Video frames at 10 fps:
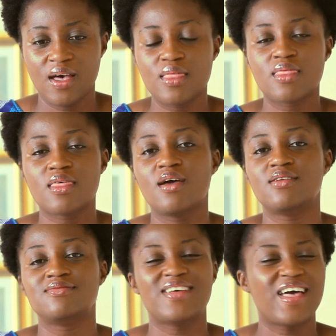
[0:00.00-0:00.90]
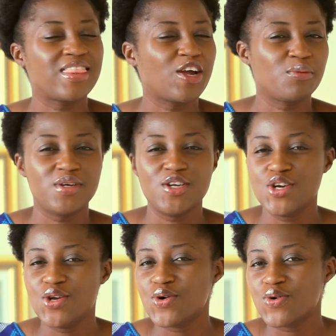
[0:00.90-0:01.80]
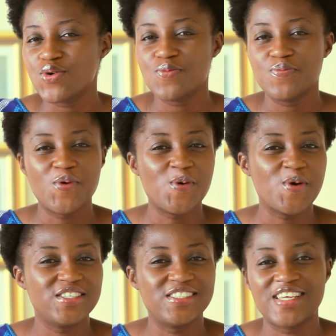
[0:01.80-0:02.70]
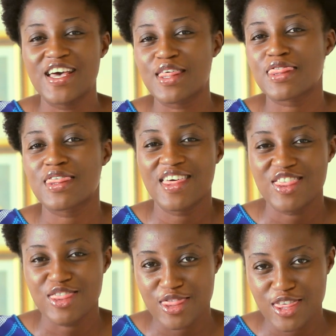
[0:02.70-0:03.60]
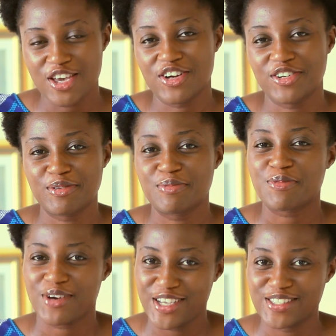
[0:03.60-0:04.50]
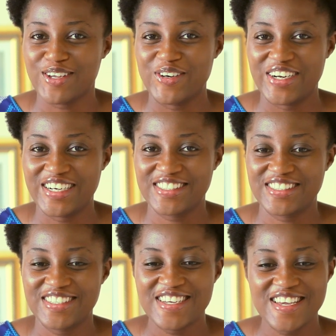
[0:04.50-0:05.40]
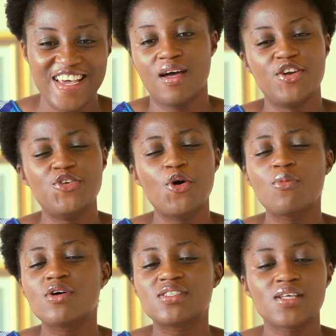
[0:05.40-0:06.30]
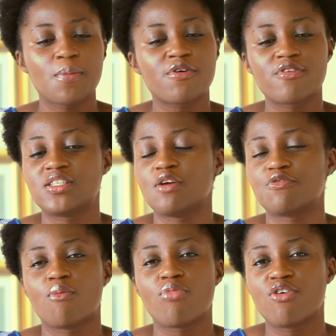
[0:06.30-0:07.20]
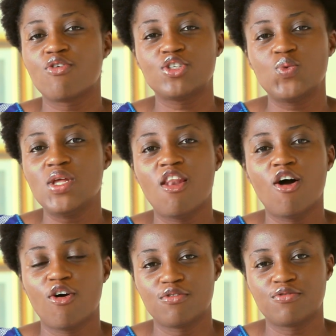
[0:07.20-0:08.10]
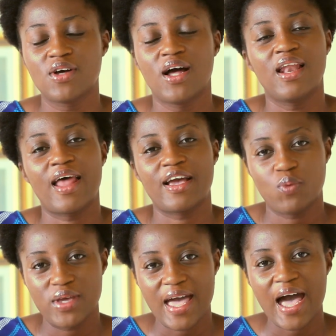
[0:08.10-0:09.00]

And then there will be no more death there, praise the Lord. No more separating from those we love like we